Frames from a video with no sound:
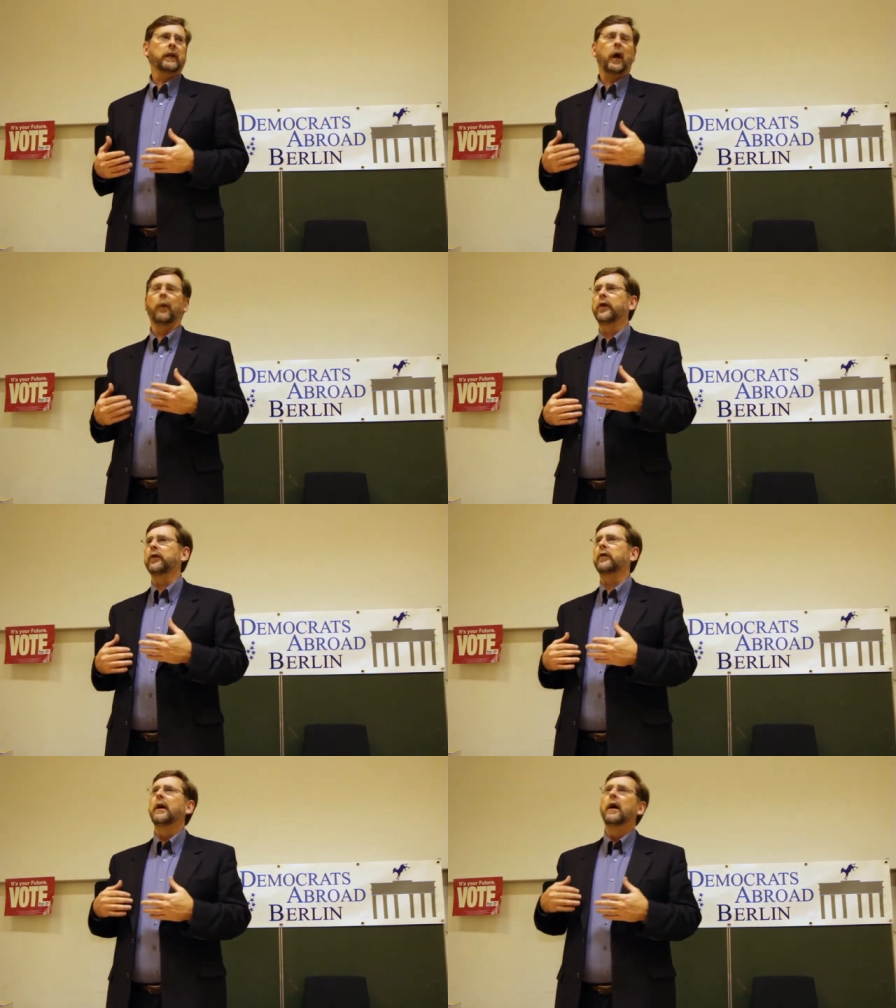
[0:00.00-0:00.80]
It helps
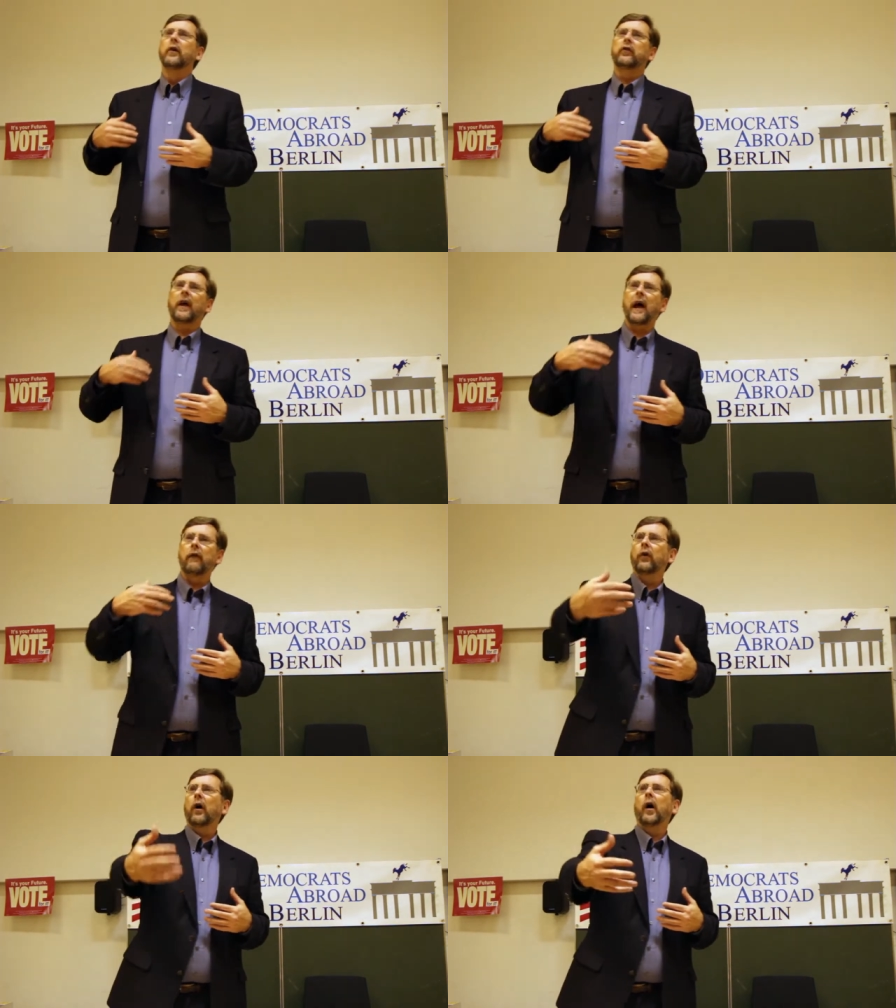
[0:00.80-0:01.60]
us to
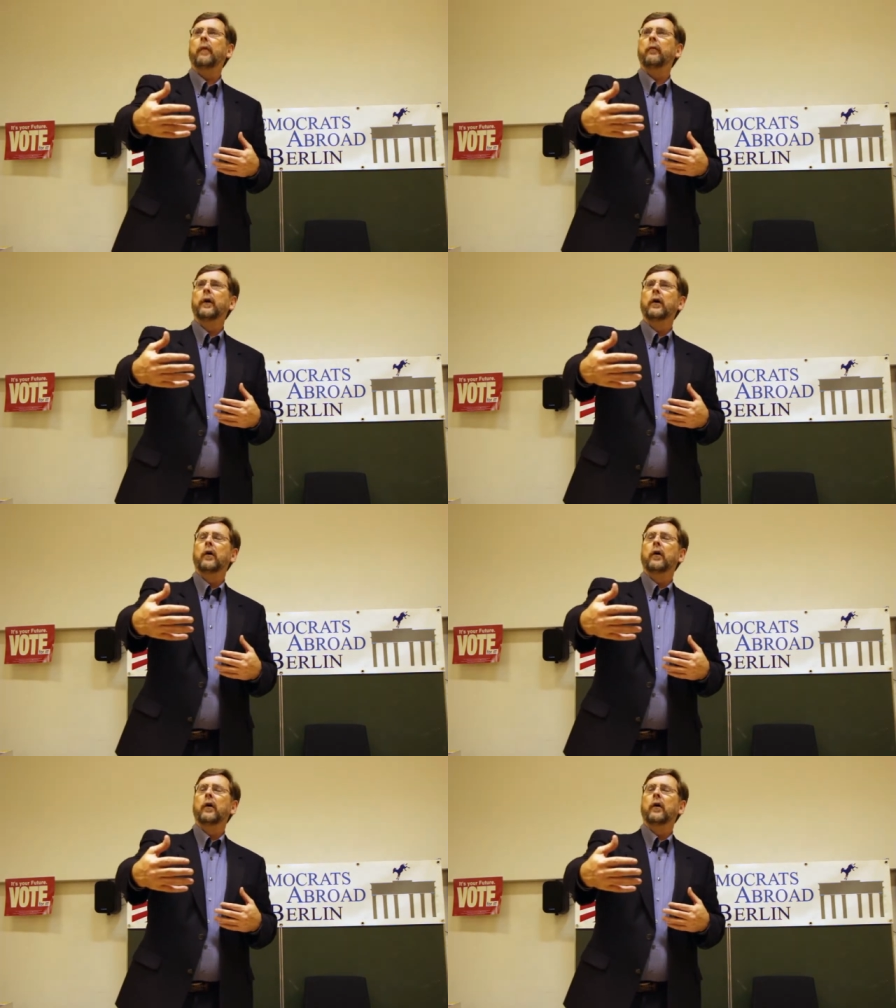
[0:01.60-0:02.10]
have um,